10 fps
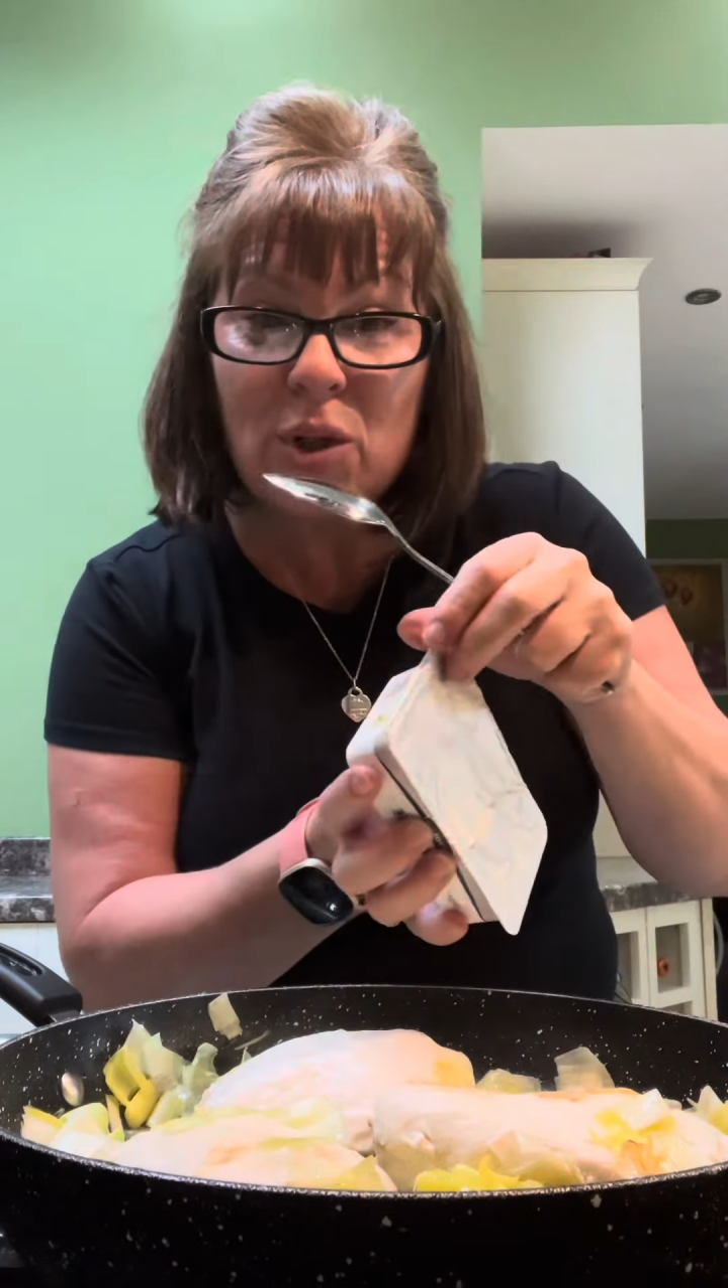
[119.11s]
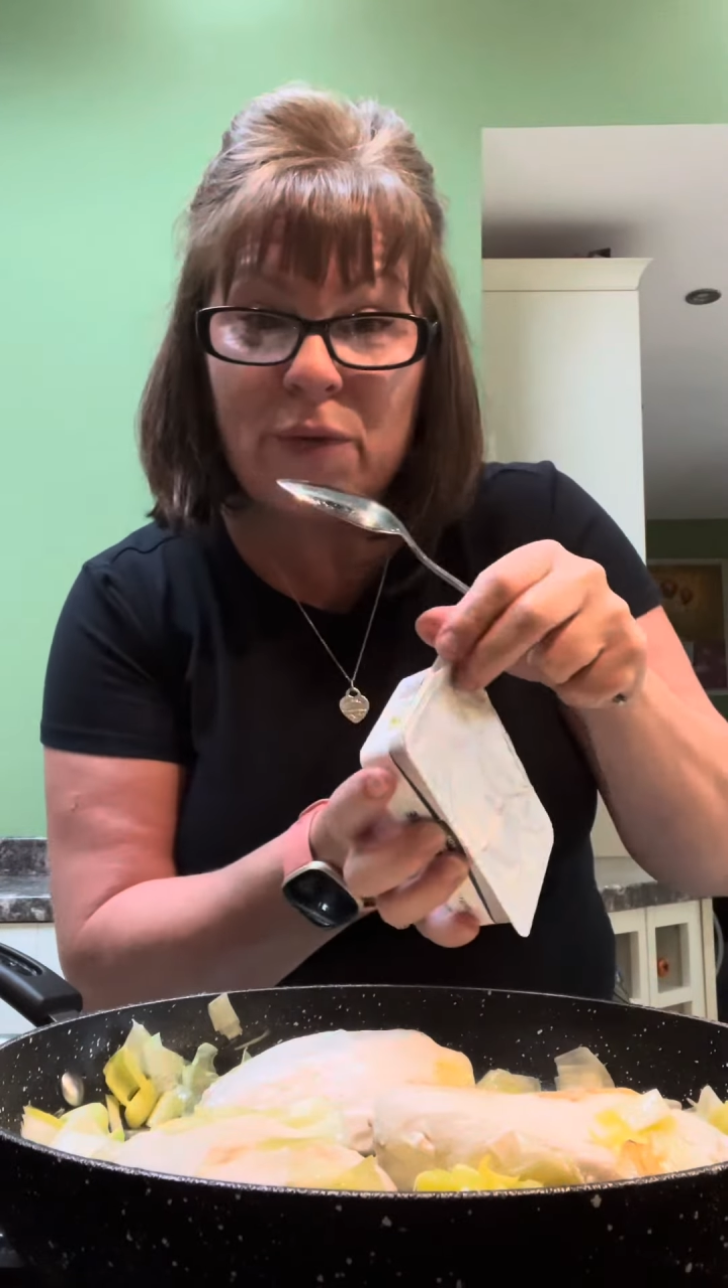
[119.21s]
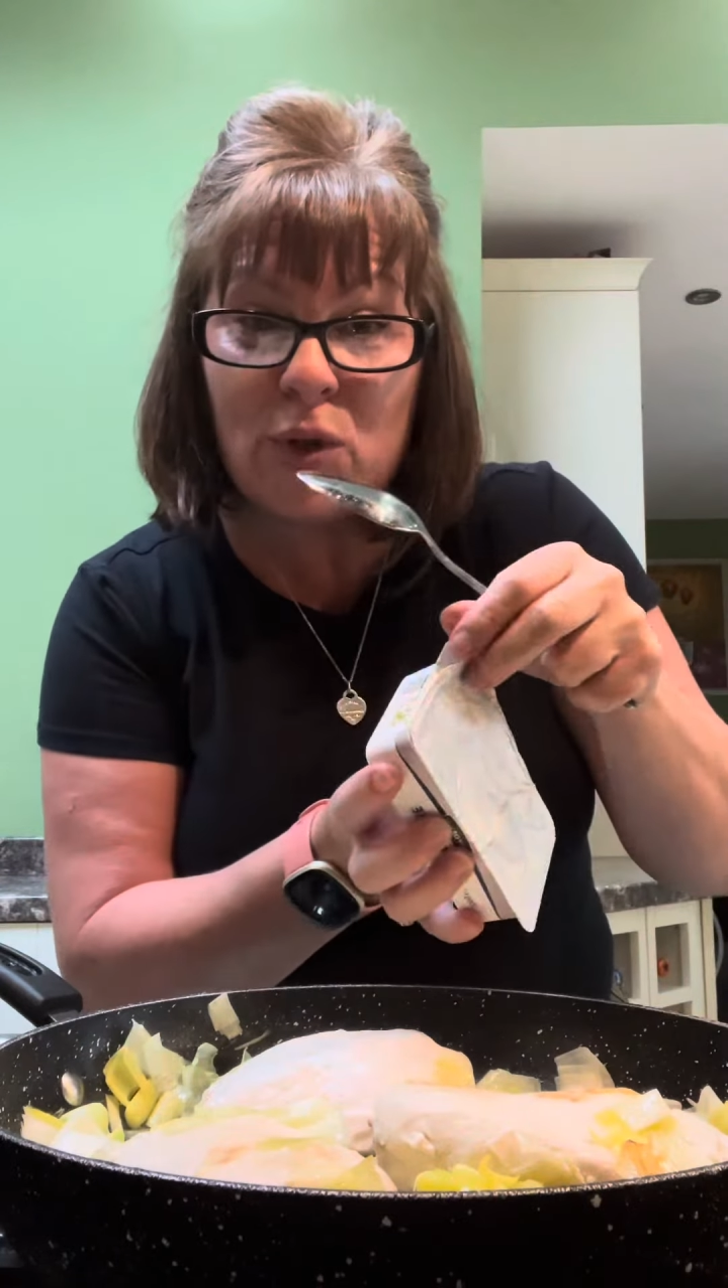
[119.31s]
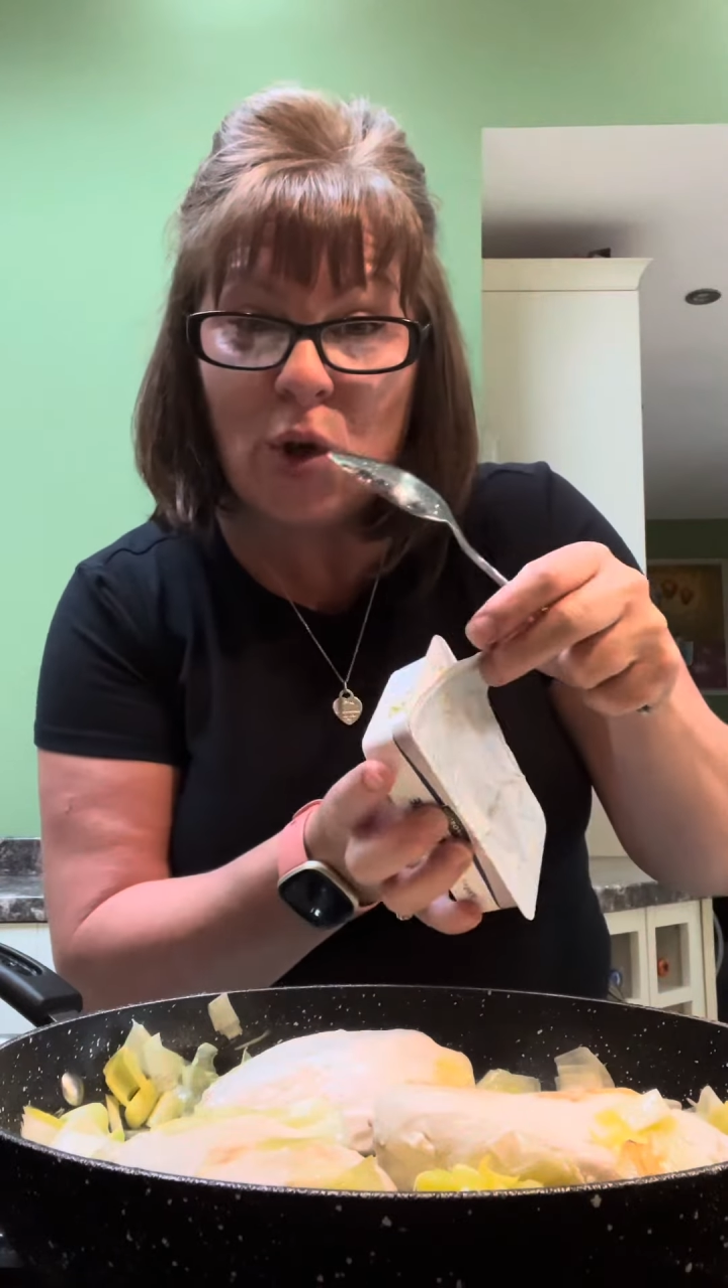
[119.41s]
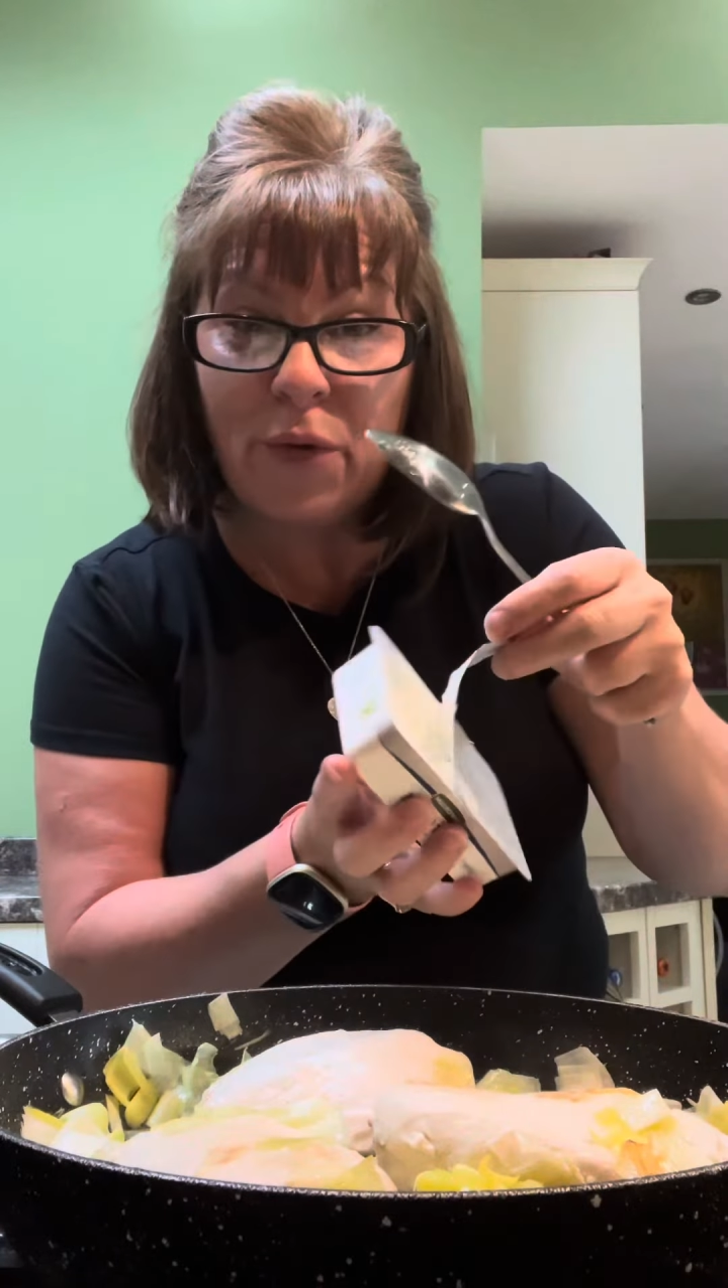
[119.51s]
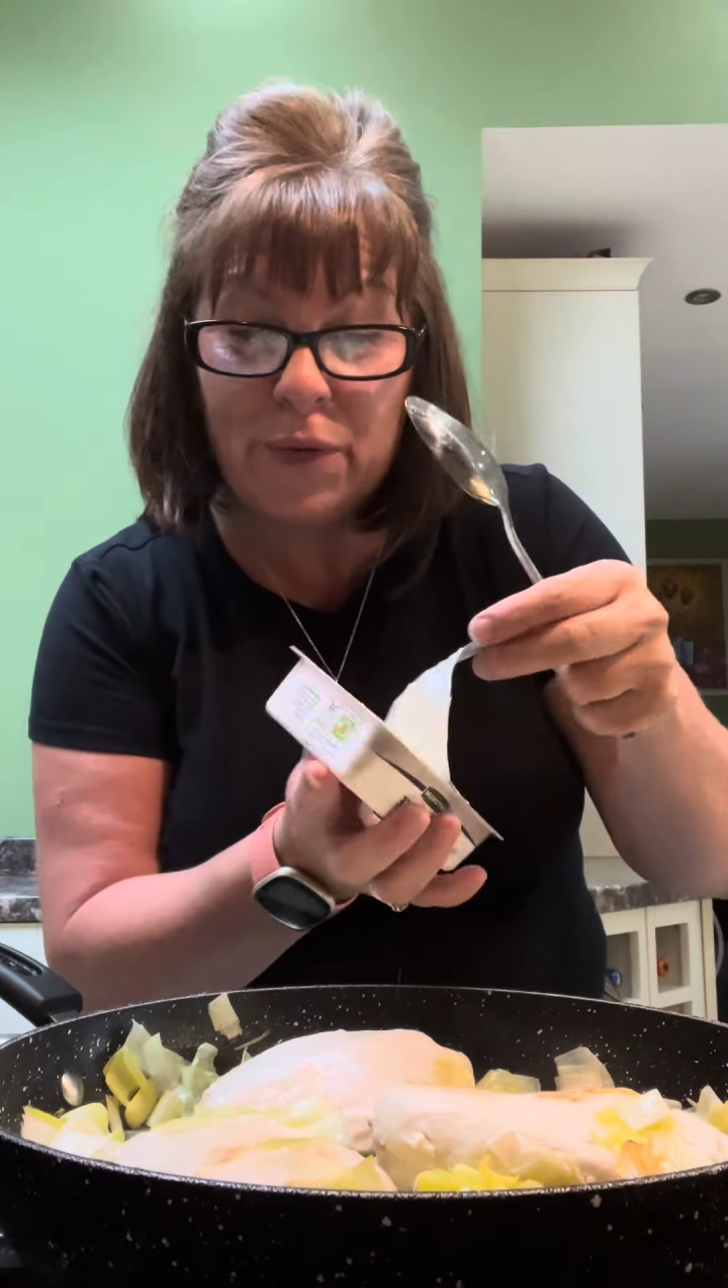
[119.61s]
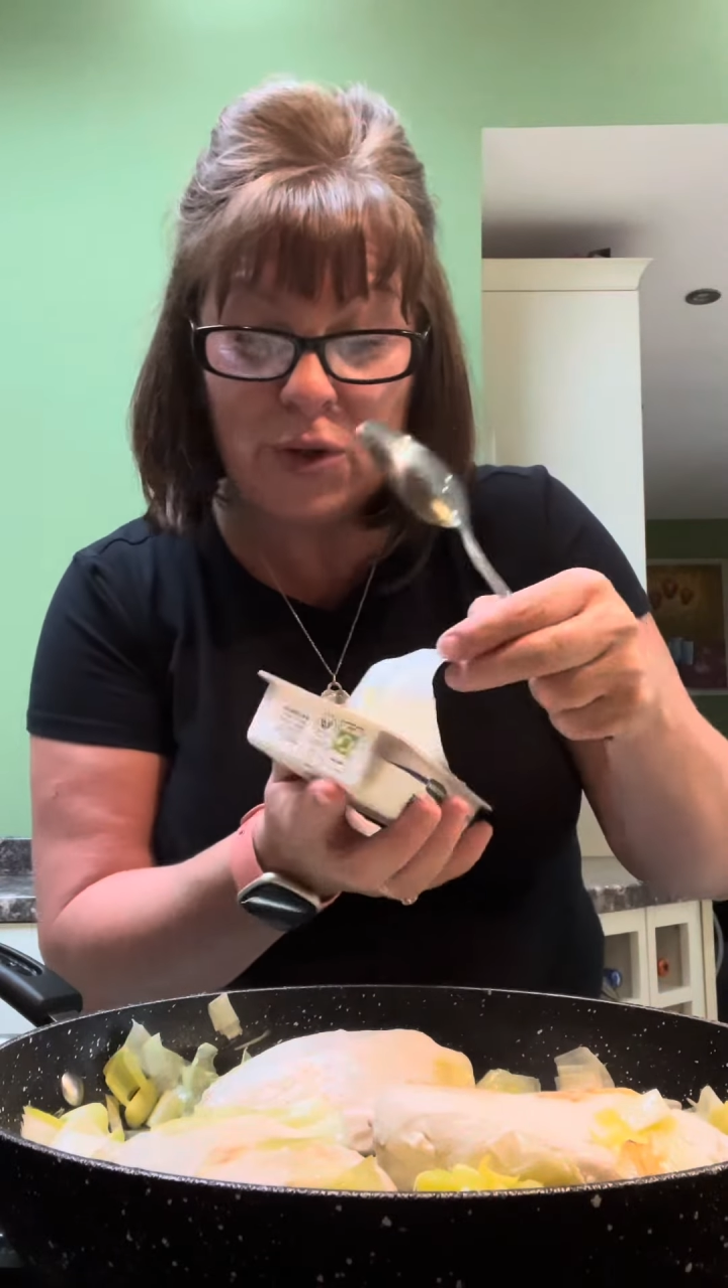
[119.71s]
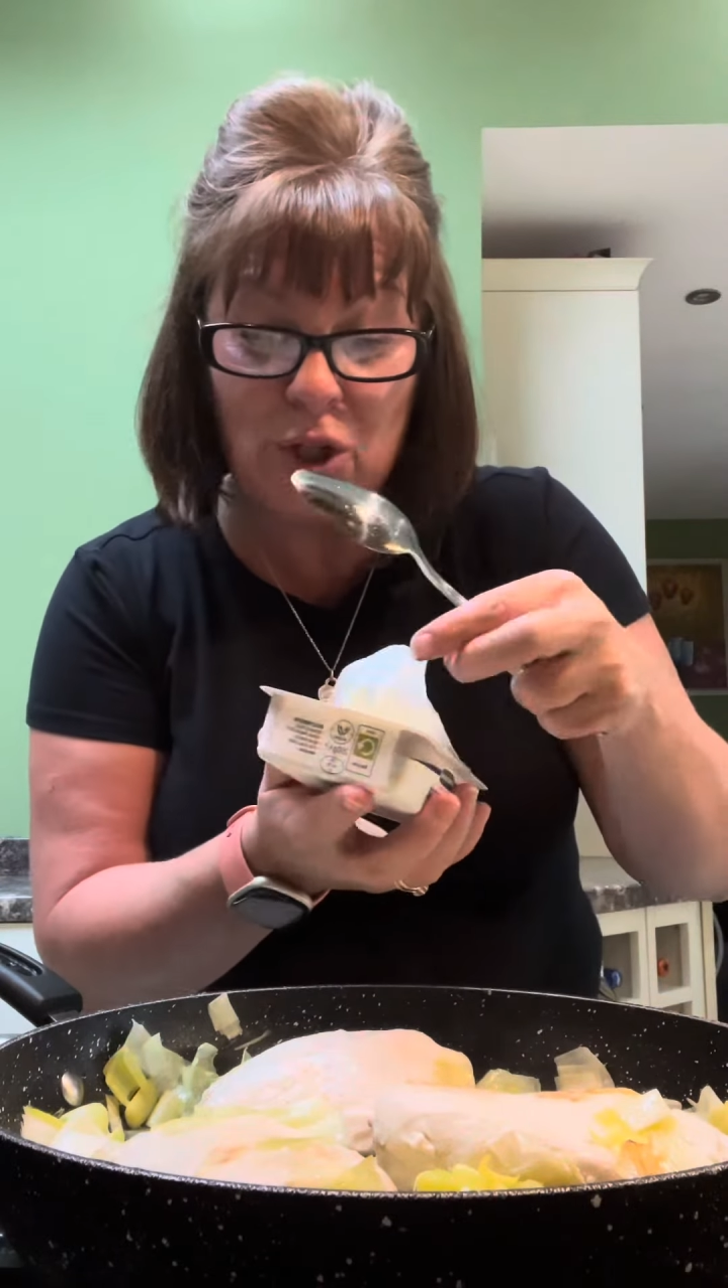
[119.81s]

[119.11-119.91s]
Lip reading: of soft